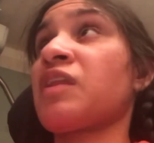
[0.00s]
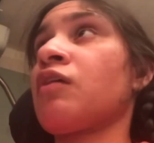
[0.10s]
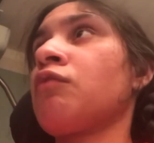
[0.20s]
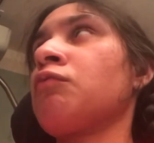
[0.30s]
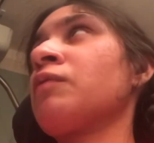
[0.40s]

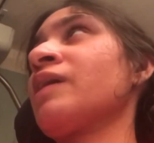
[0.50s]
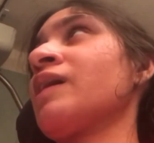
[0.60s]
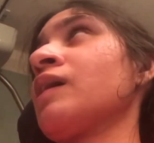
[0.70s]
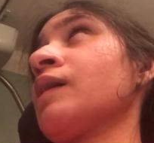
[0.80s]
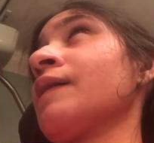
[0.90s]

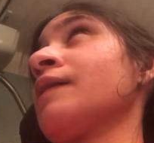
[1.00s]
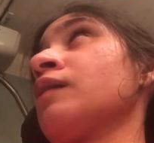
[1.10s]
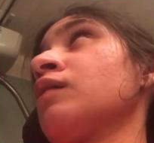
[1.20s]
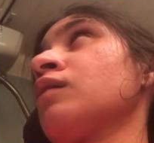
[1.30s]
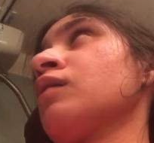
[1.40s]

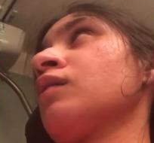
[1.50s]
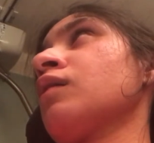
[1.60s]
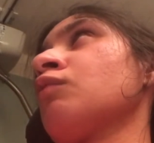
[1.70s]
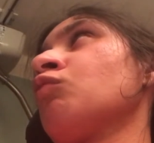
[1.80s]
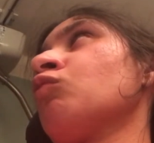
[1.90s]
we
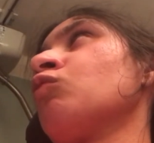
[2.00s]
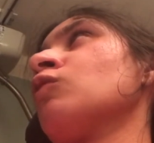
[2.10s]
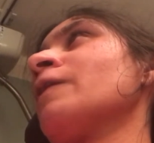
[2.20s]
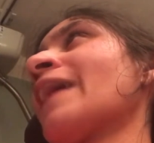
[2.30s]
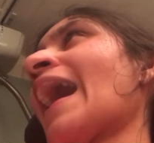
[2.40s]

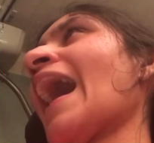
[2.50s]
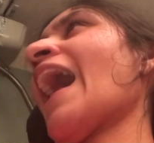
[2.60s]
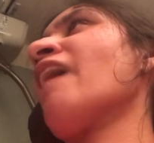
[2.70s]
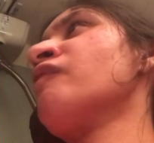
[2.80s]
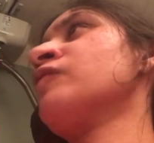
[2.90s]
would
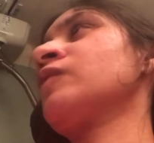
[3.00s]
have